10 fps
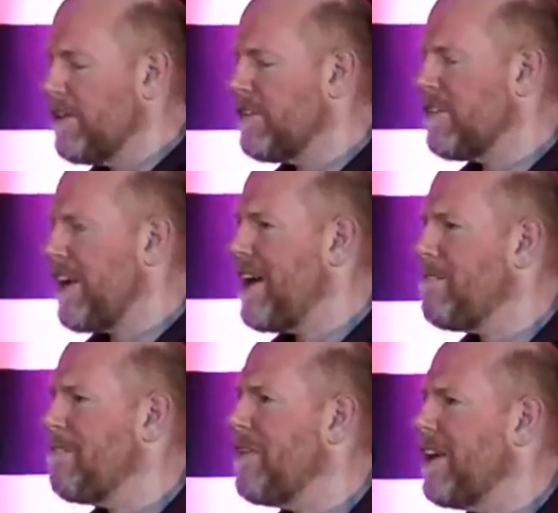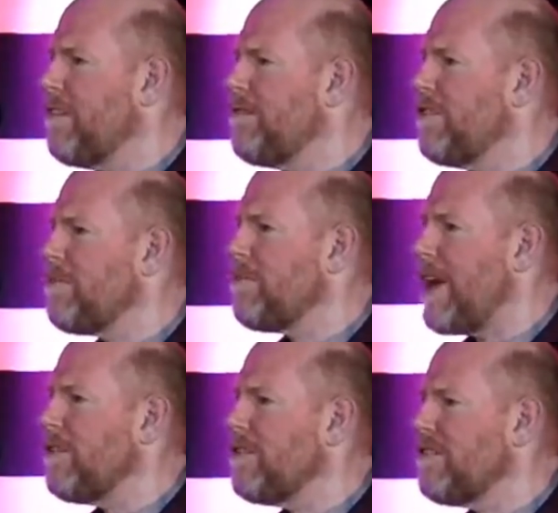time that you've used
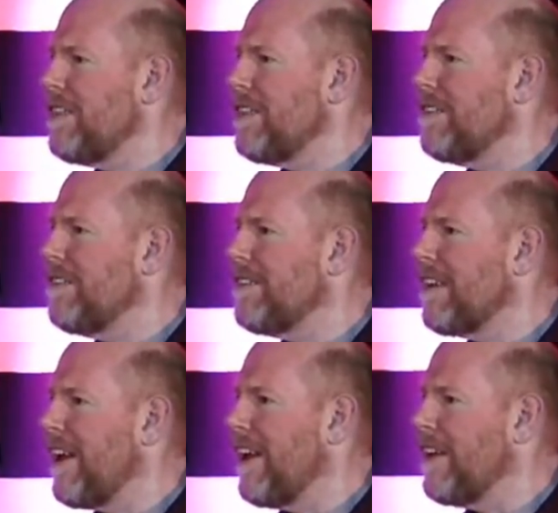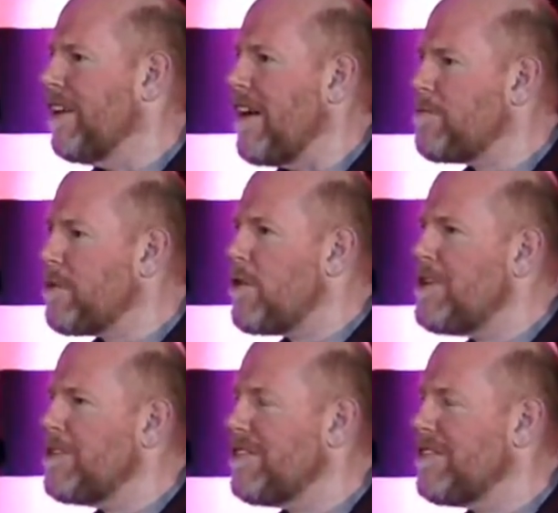pedals in a live performance. Is that?